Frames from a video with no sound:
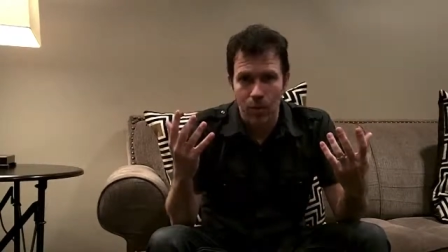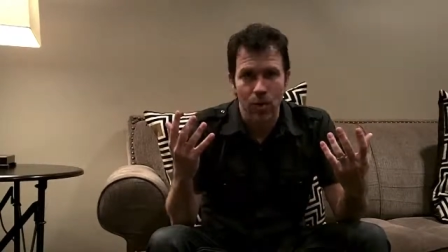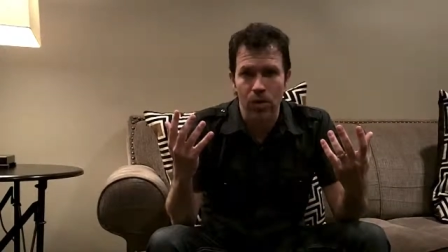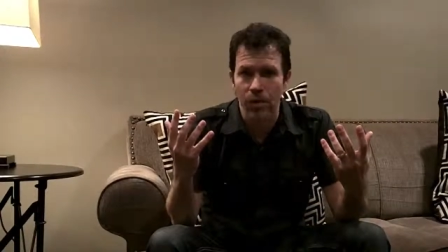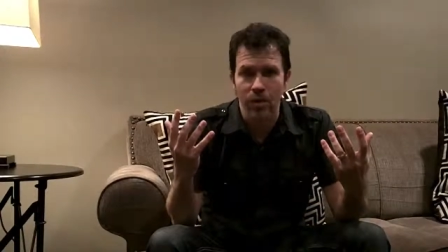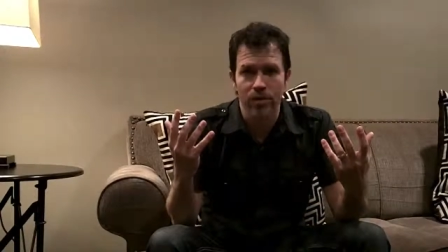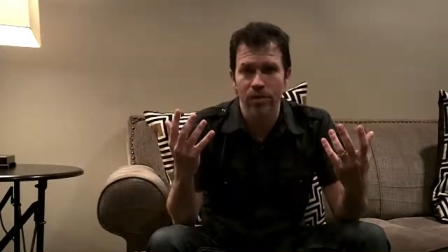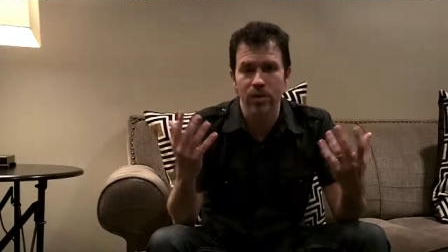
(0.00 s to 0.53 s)
What
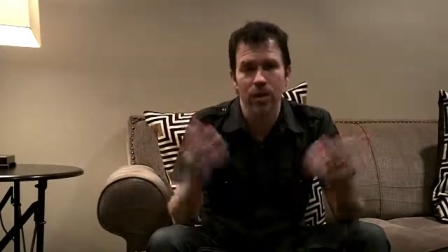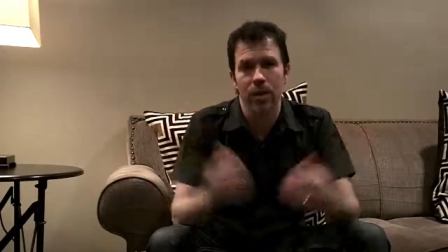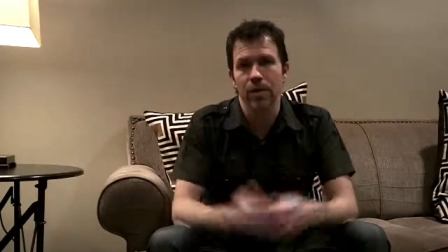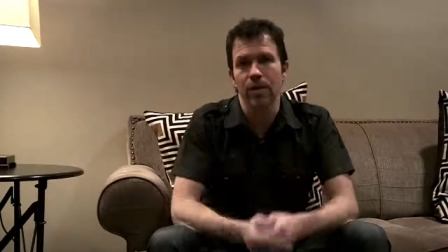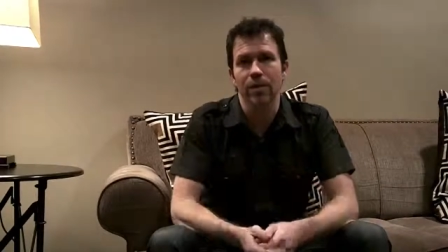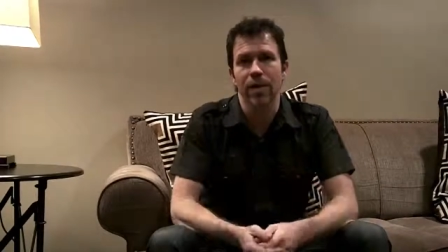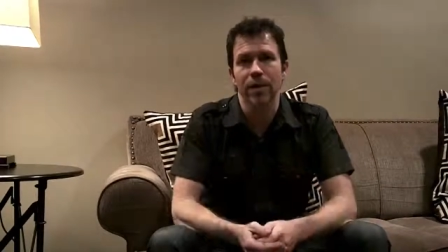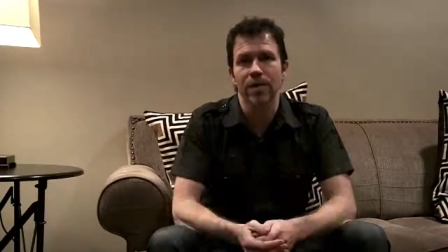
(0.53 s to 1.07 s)
are we even
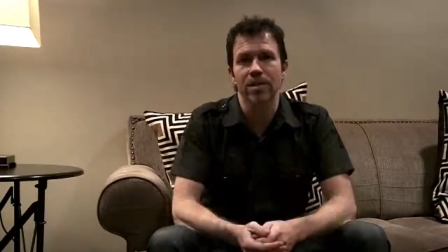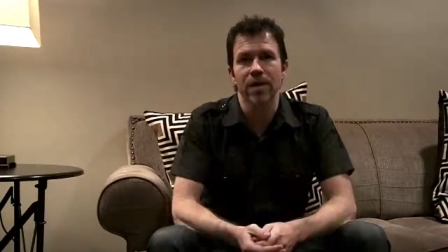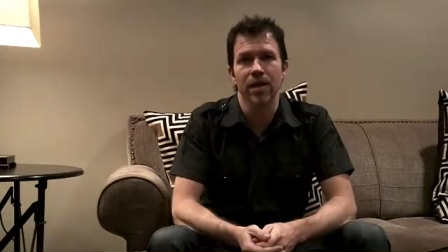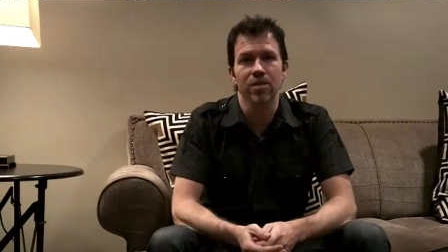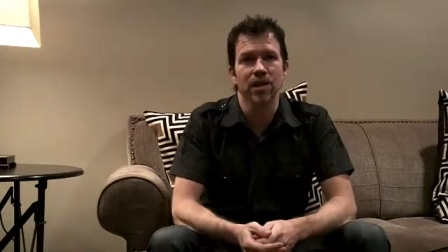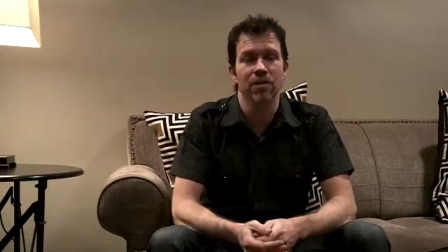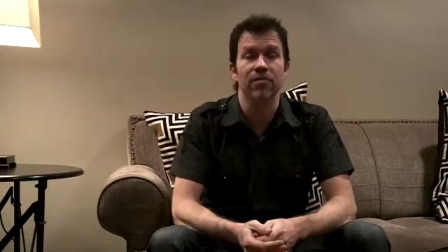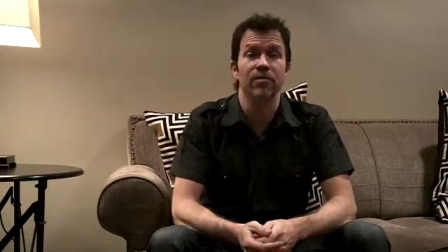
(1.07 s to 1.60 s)
talking about? It
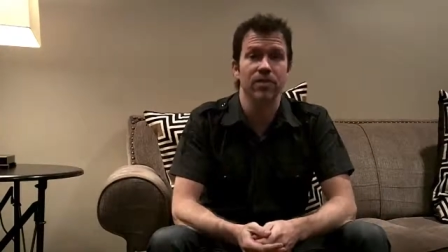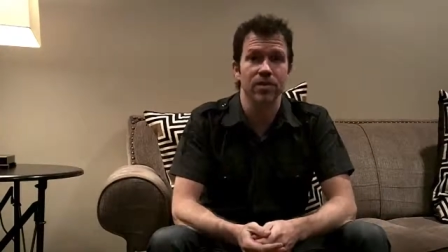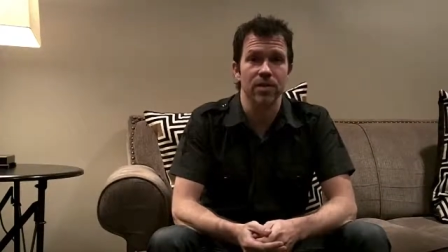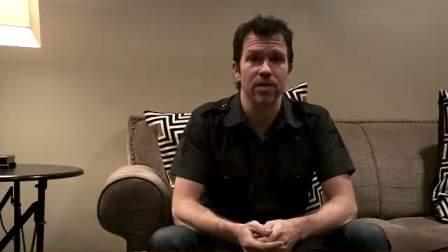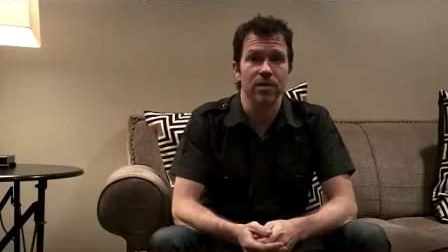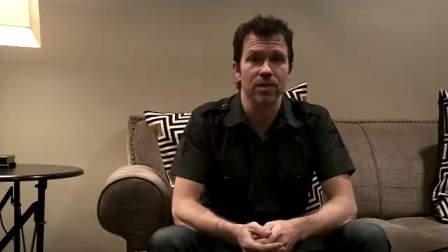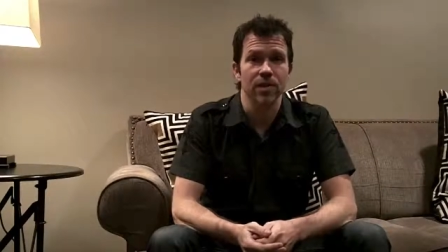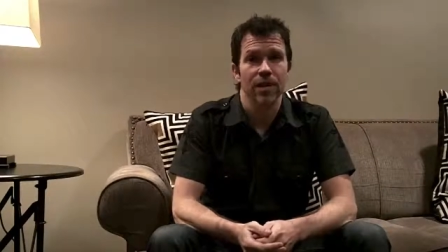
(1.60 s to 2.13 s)
sounds like
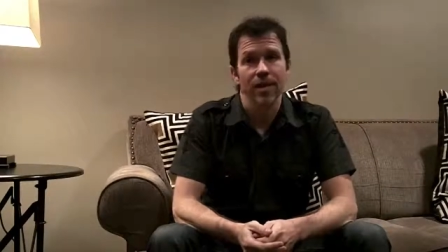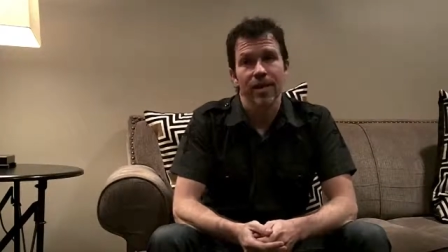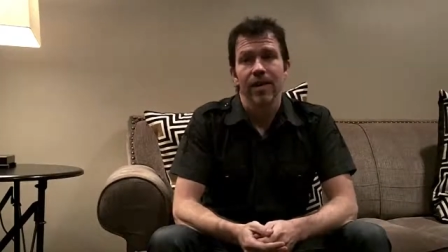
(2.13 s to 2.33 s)
physics.